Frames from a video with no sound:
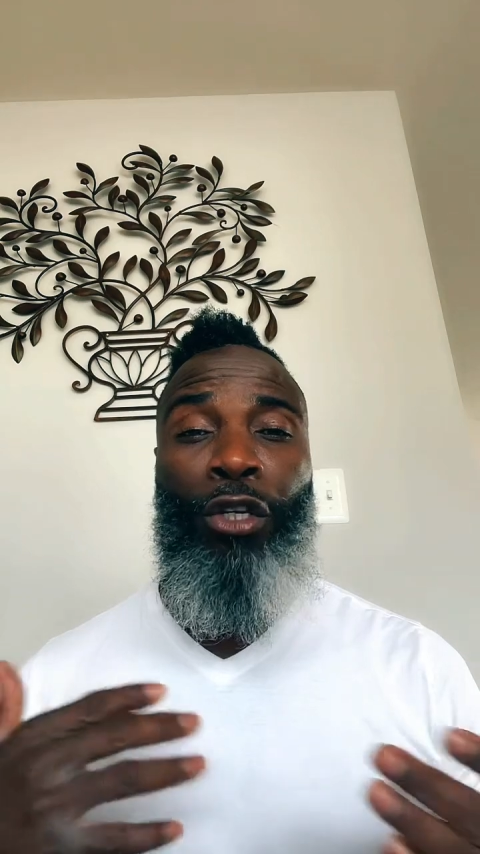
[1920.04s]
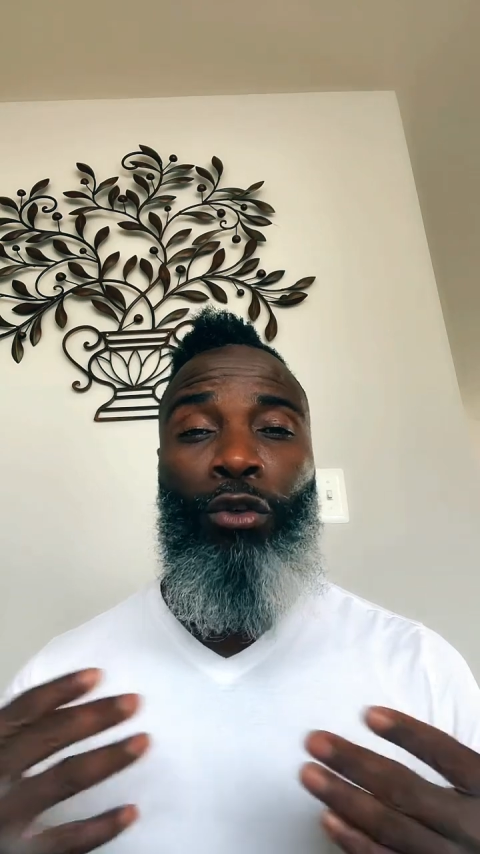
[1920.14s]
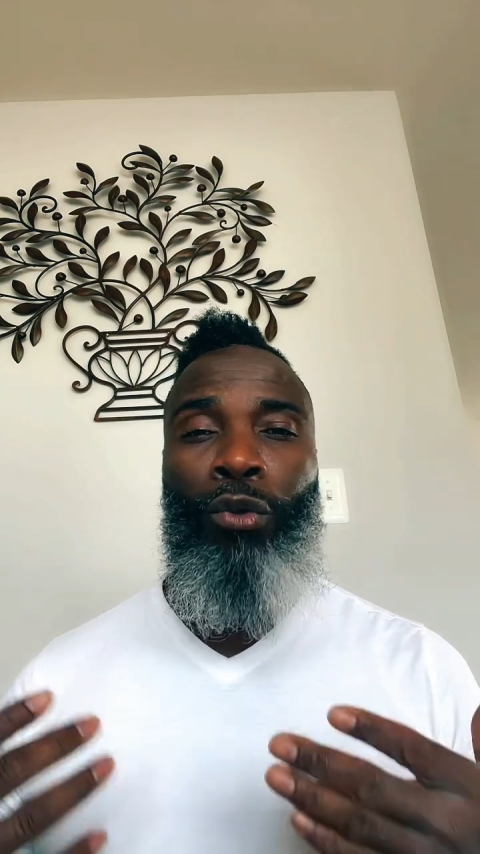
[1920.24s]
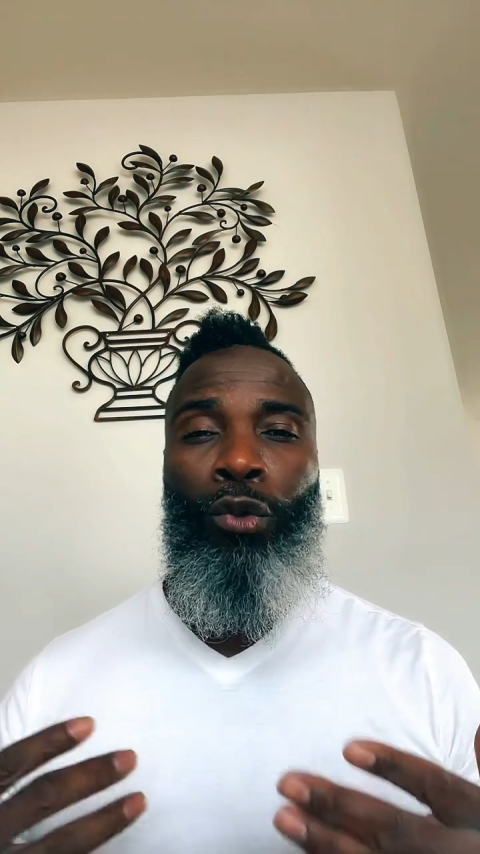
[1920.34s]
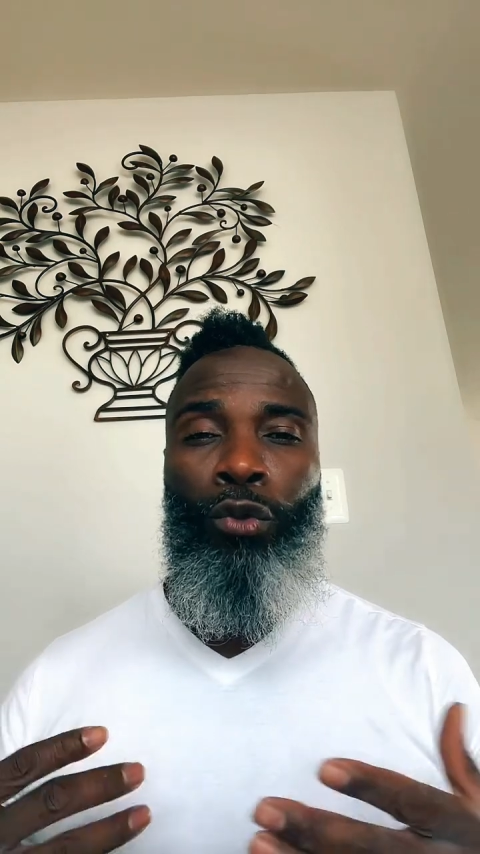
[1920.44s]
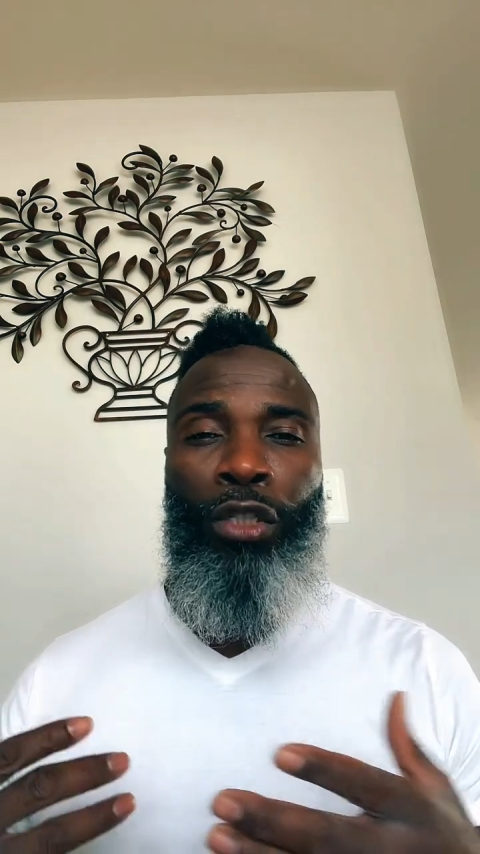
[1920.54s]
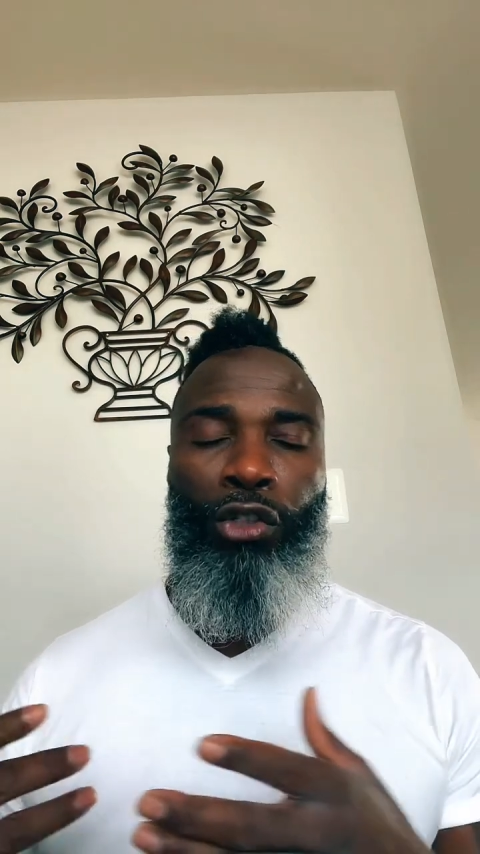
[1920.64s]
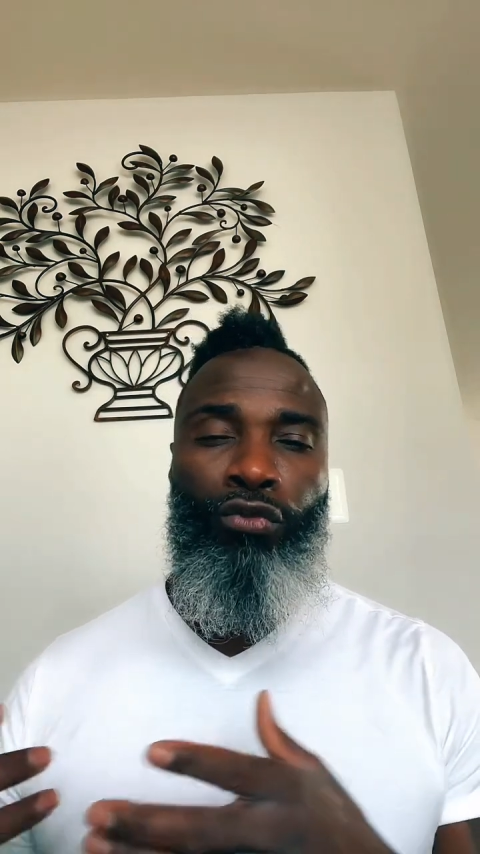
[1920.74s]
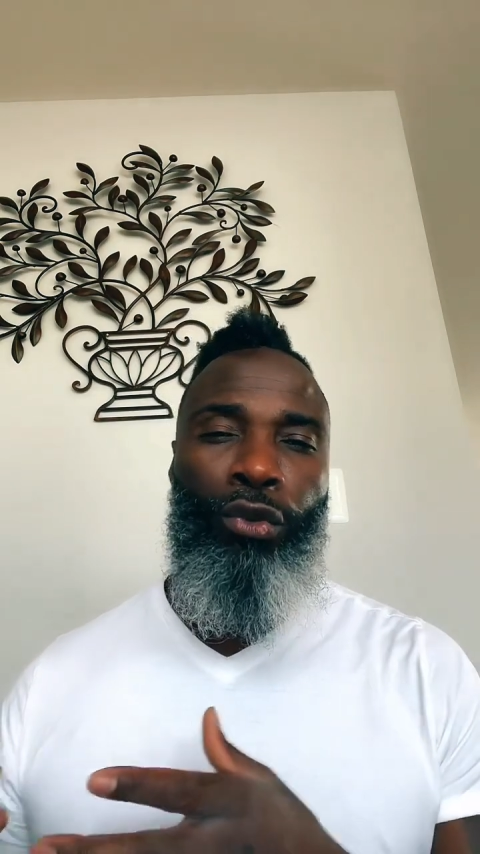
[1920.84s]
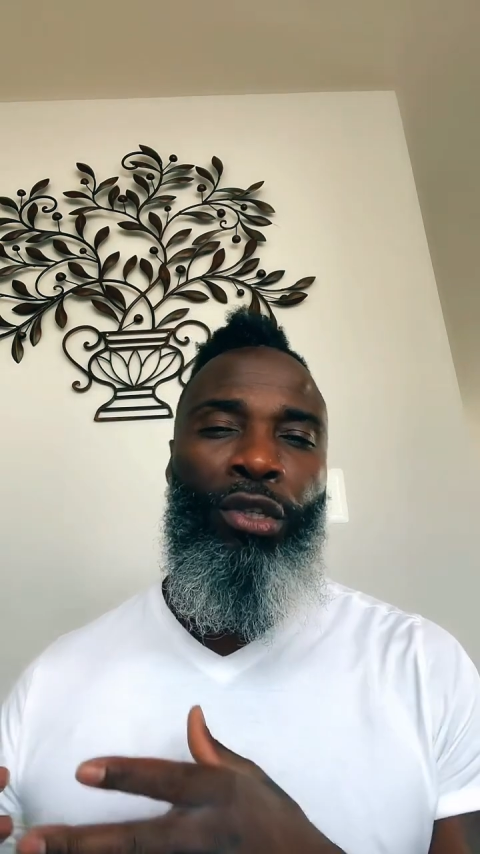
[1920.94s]
if your wound
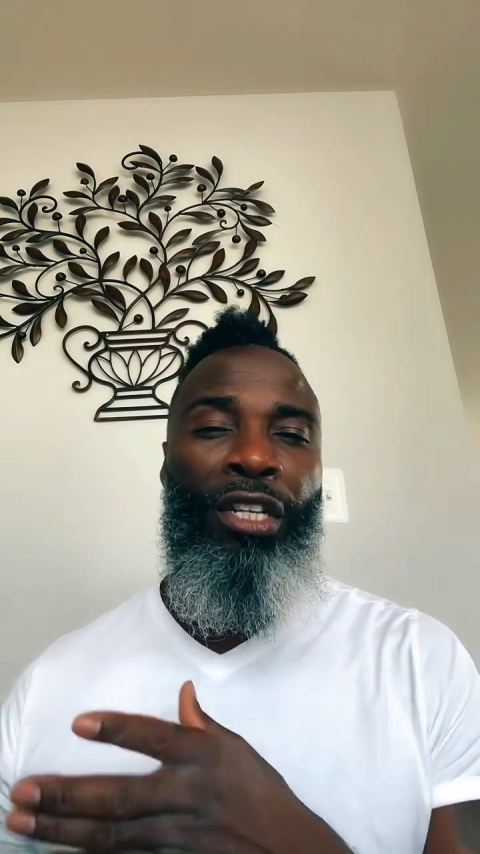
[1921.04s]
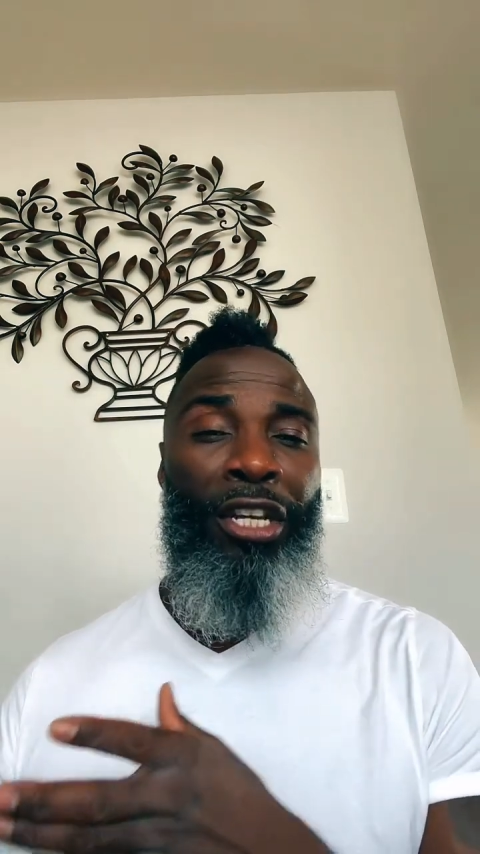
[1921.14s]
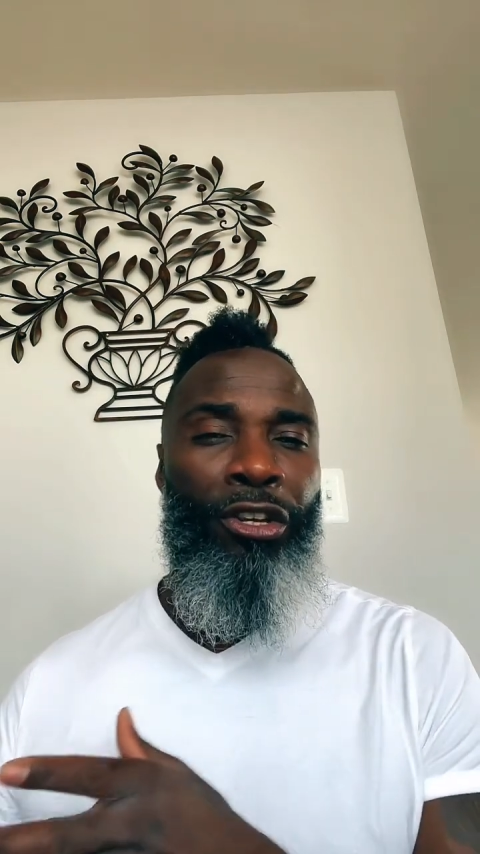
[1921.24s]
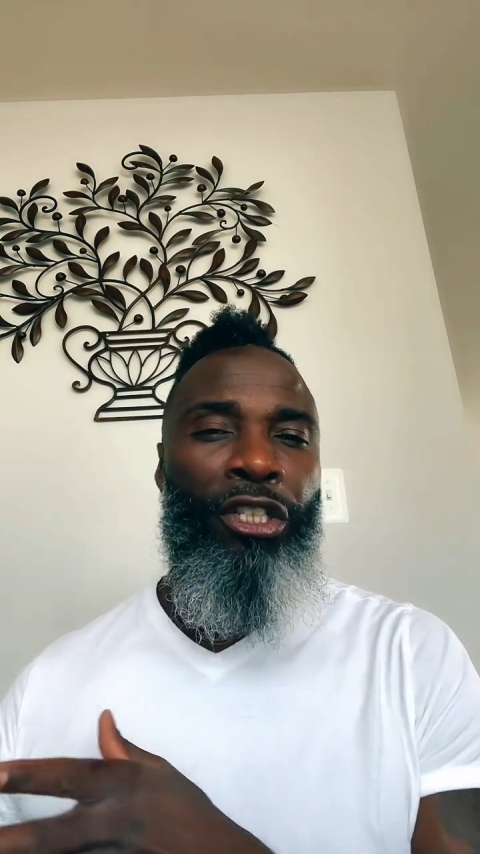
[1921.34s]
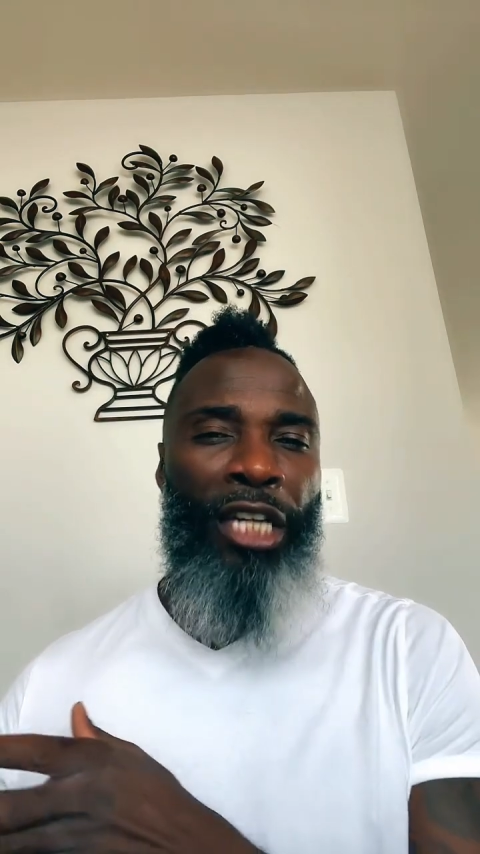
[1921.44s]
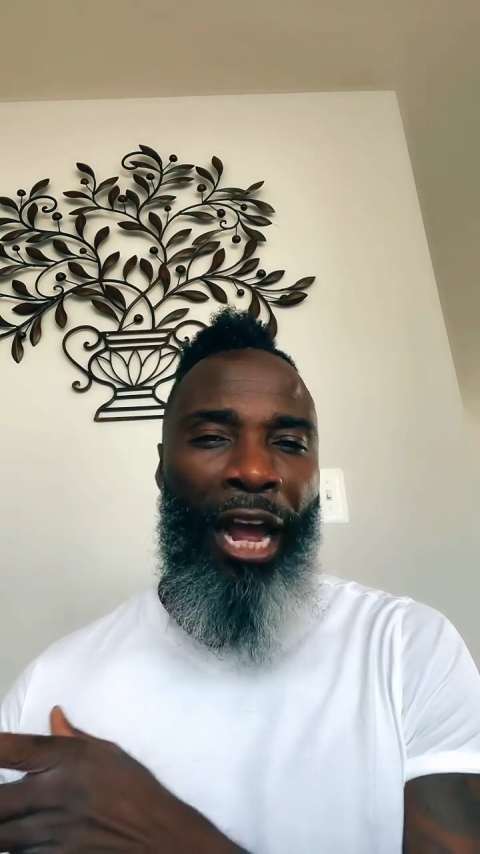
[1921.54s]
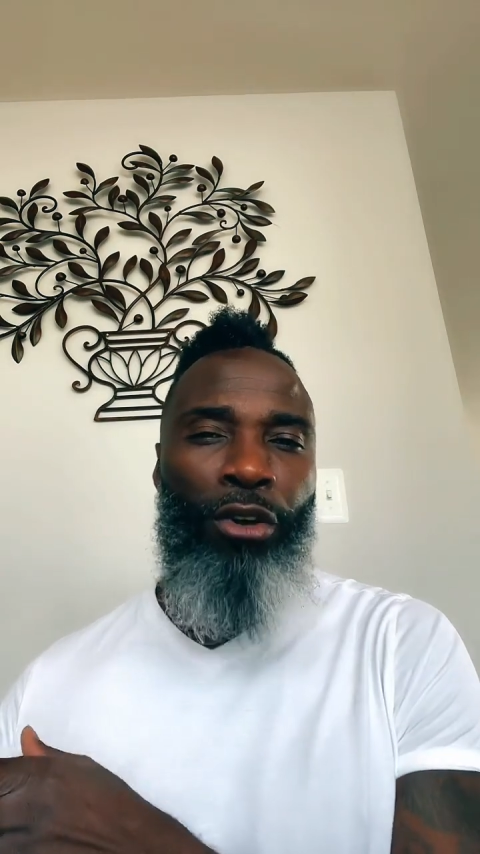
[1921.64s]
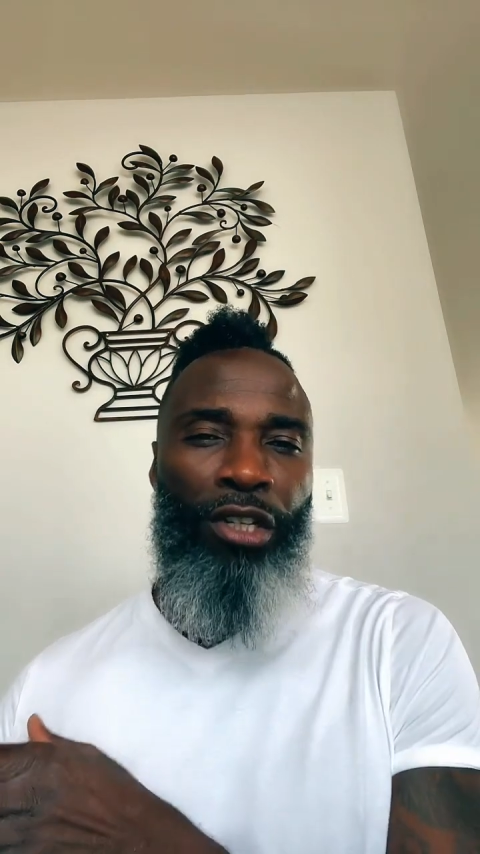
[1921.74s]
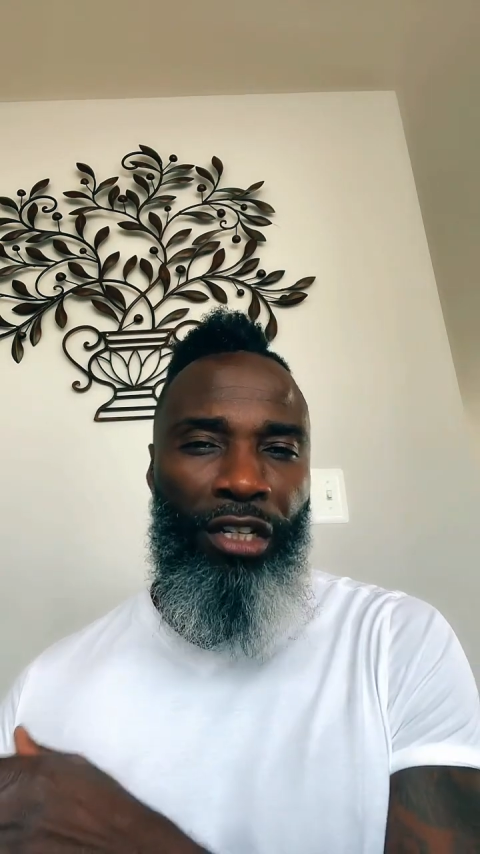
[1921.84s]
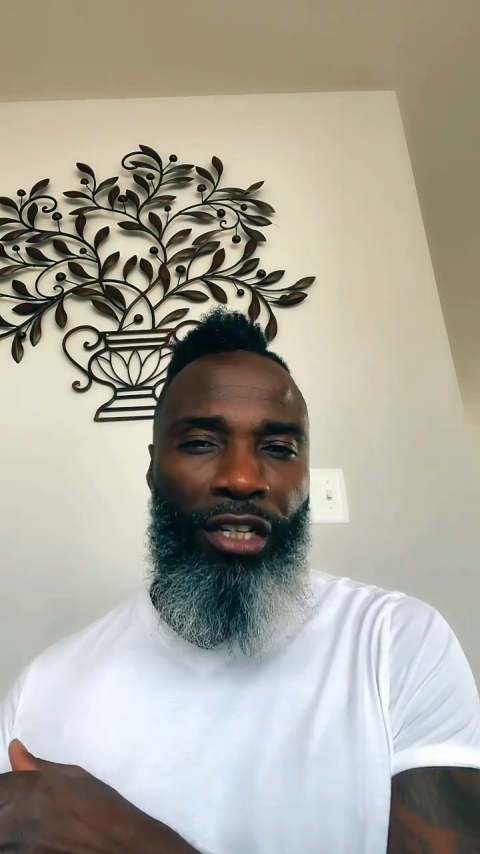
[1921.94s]
is rooted in your
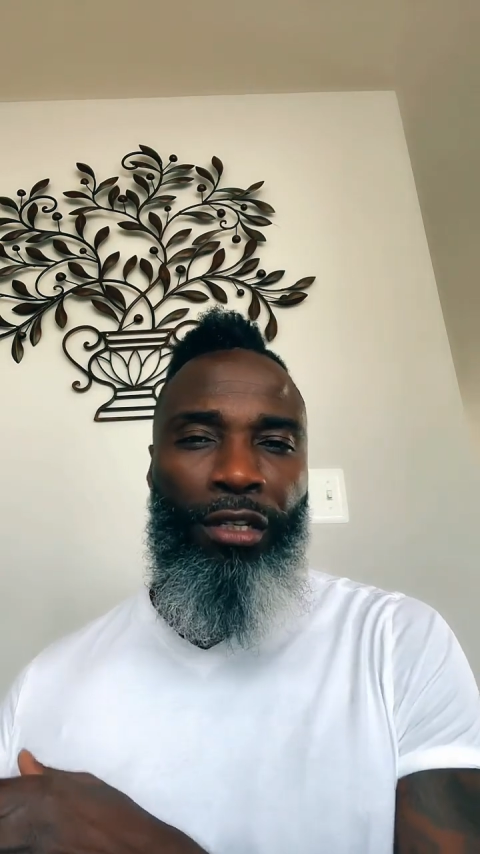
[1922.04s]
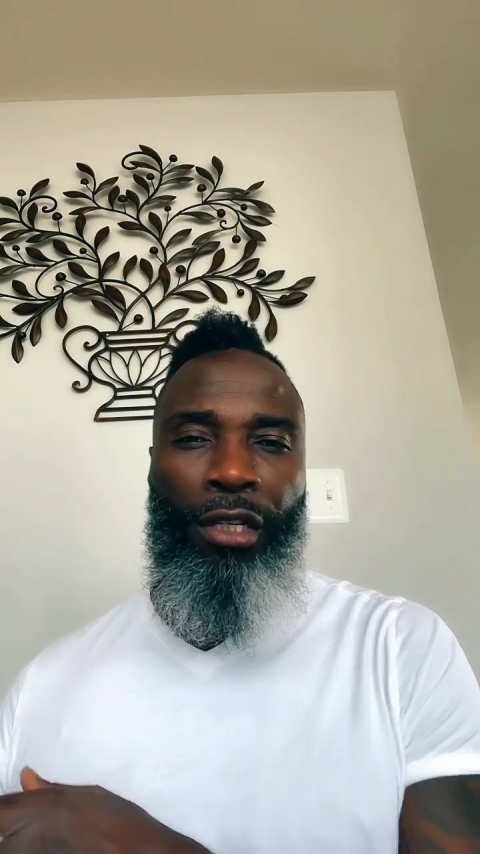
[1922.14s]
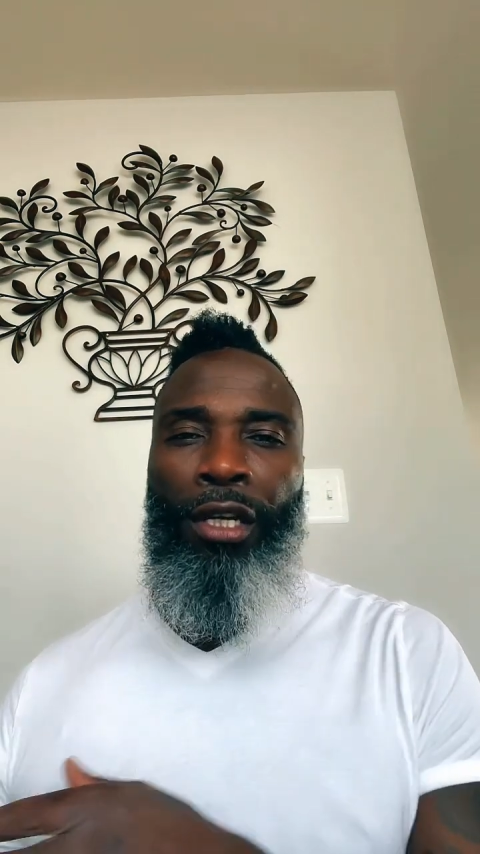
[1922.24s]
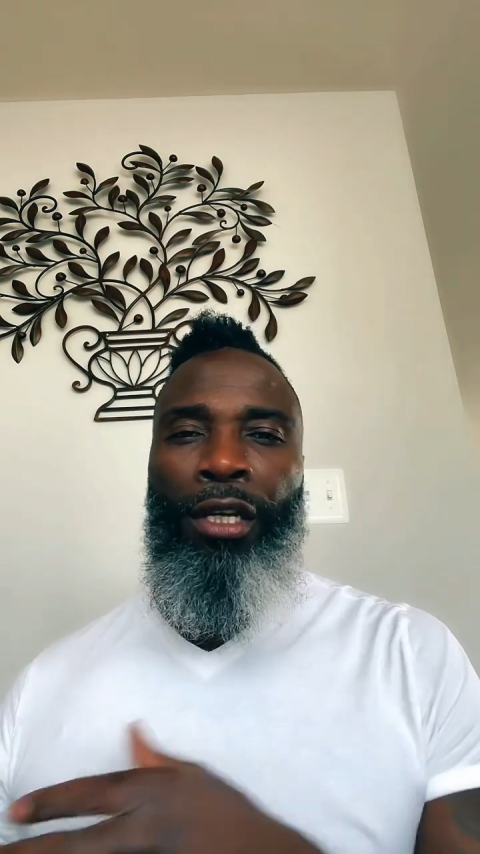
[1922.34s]
childhood.